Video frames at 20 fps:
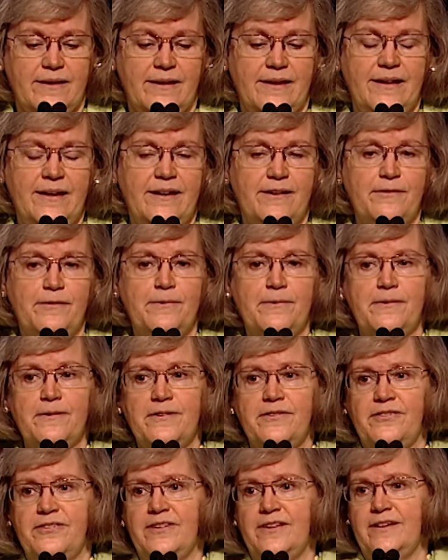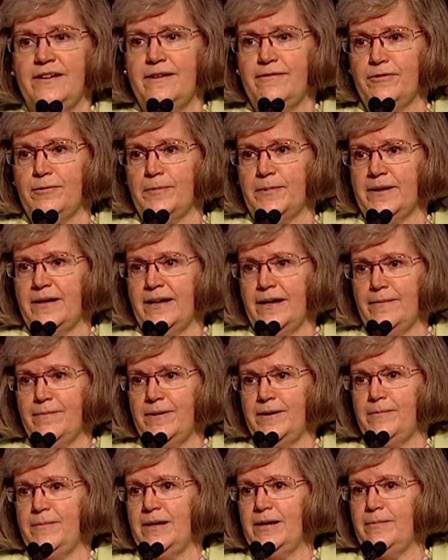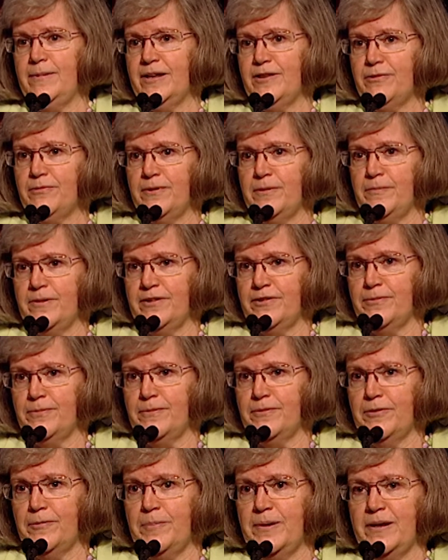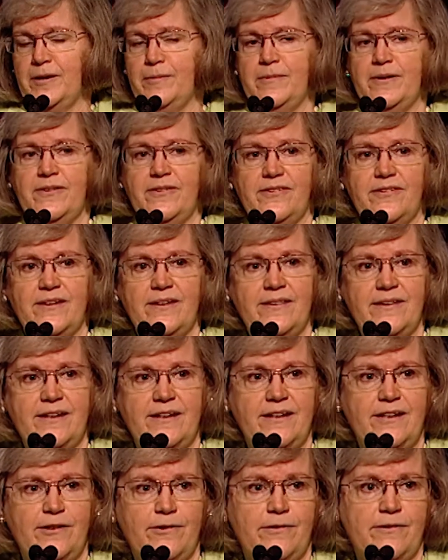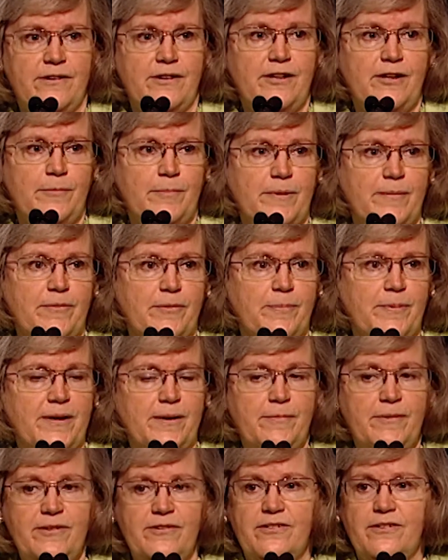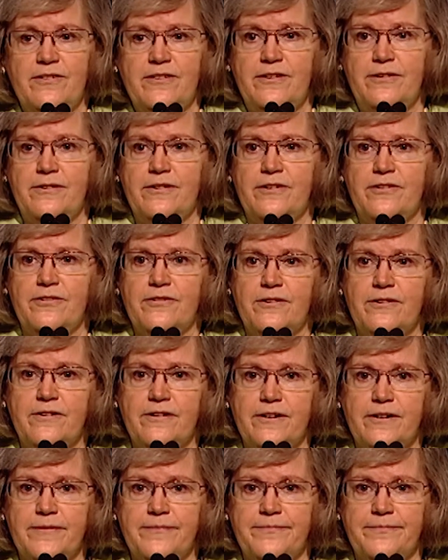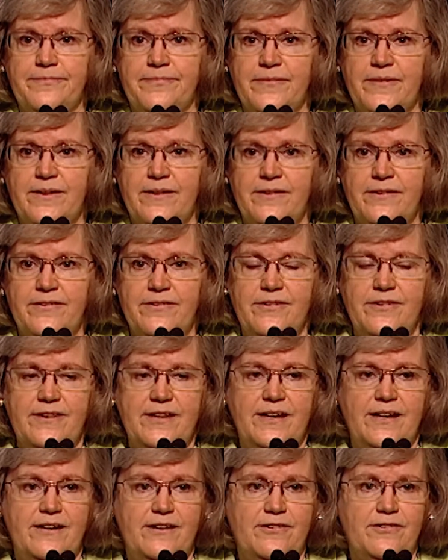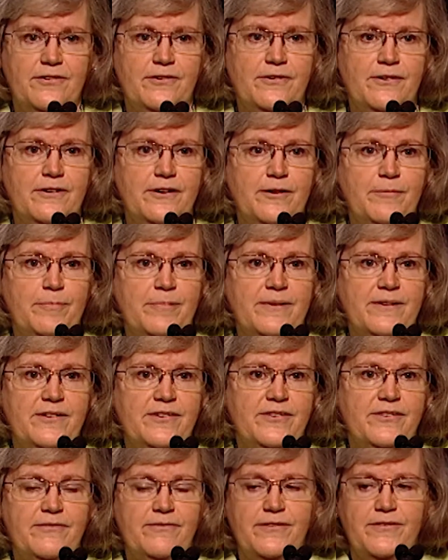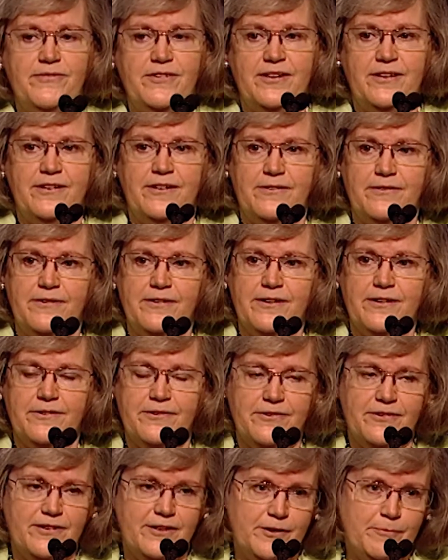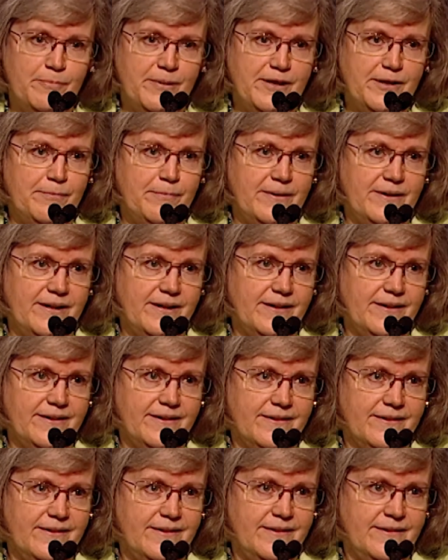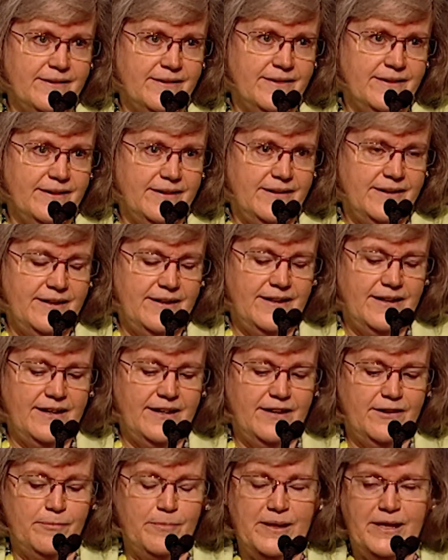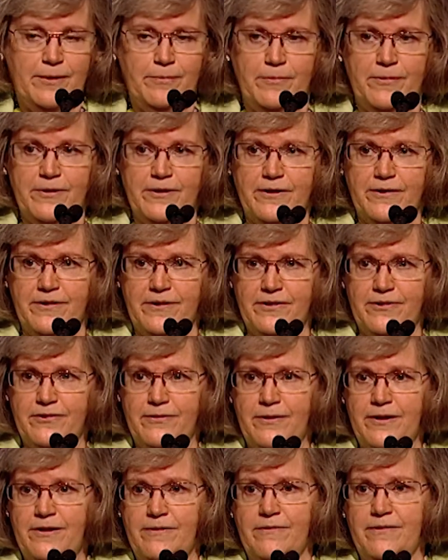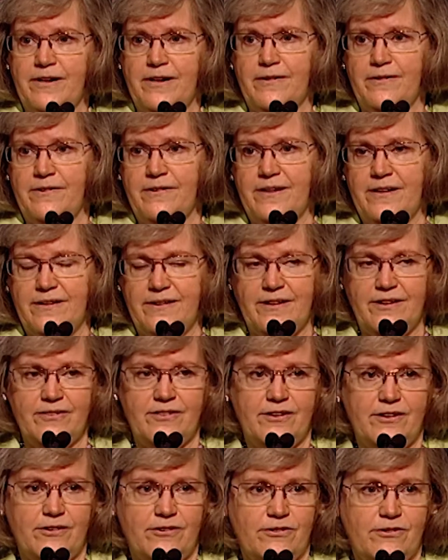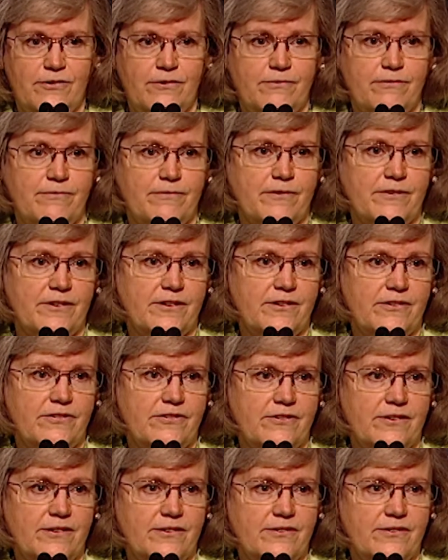And of course, the inevitable happened. He made about 3 months worth of payments, and then he couldn't keep up the payments, so they took his car. So they had his car plus the $1,500 that he paid back. And he had a bad mark on his credit record and nothing to show for this.